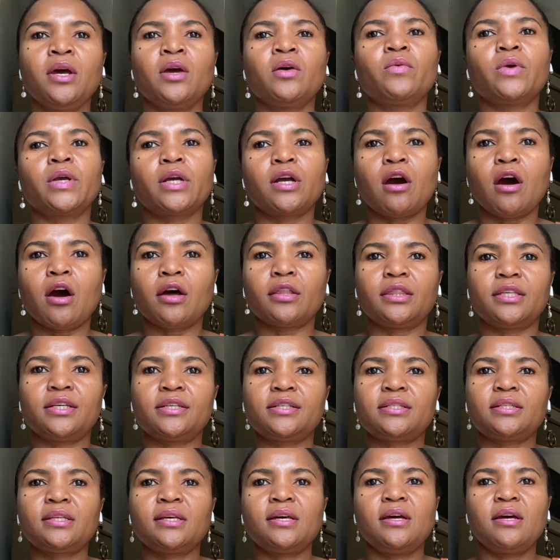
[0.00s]

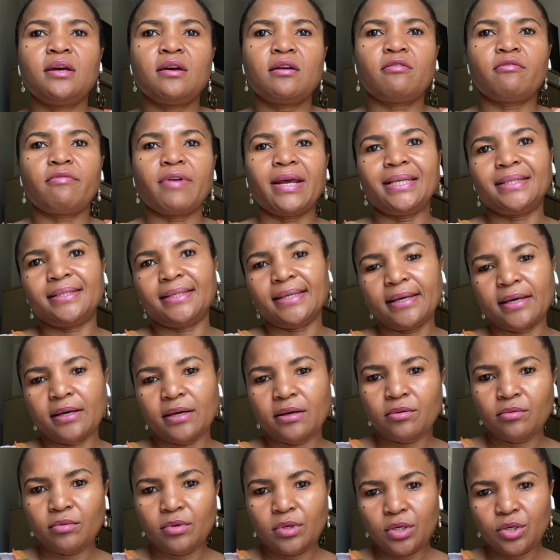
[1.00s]
Regardless, write
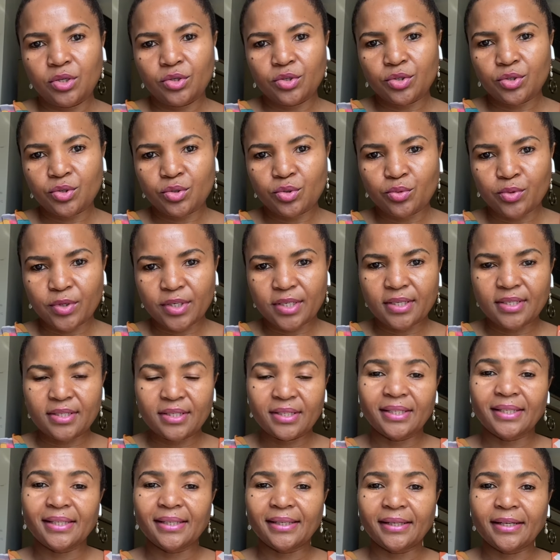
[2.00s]
down your sources of